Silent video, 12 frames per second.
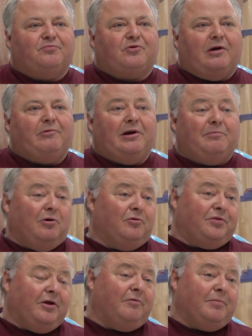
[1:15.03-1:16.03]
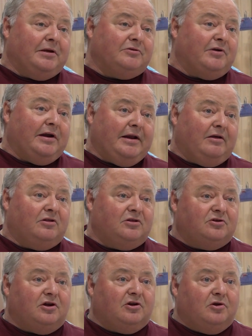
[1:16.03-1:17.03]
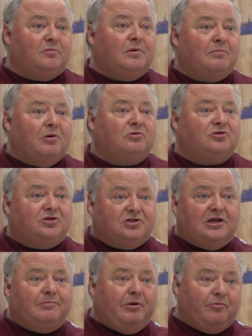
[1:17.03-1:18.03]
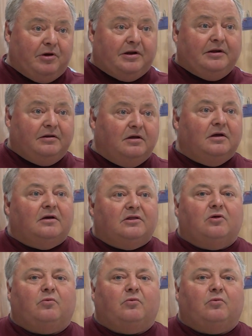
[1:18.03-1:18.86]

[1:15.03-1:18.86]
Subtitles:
primary boat there because right now the John Goodman boat's just going to be running the